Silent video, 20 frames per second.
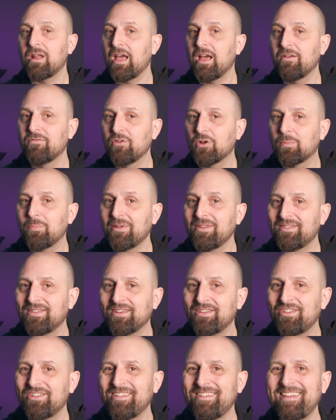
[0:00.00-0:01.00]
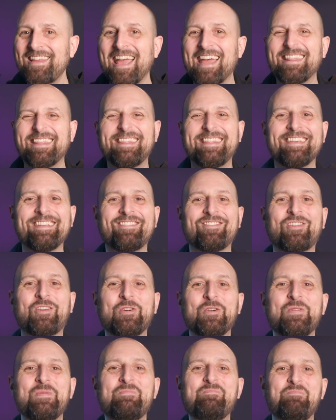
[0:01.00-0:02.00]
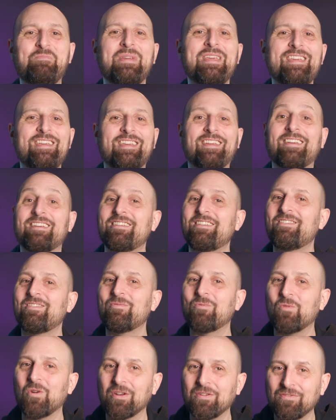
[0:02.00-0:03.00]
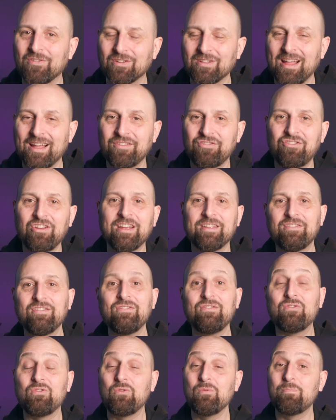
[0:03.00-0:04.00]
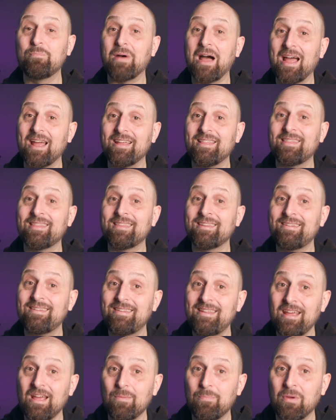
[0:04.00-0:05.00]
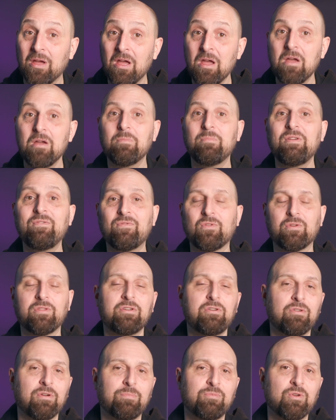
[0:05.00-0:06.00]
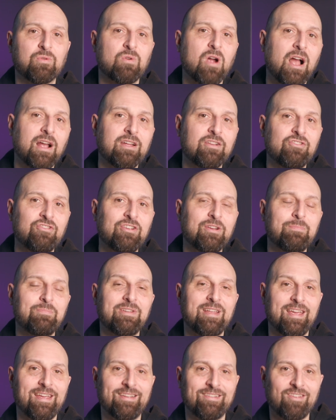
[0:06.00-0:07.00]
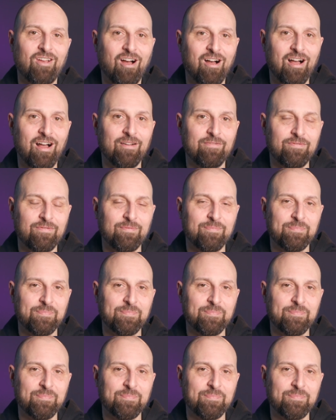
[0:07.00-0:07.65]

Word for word: have your position yet, this could be one of your last chances to buy the dip before the crypto rocket ship takes off.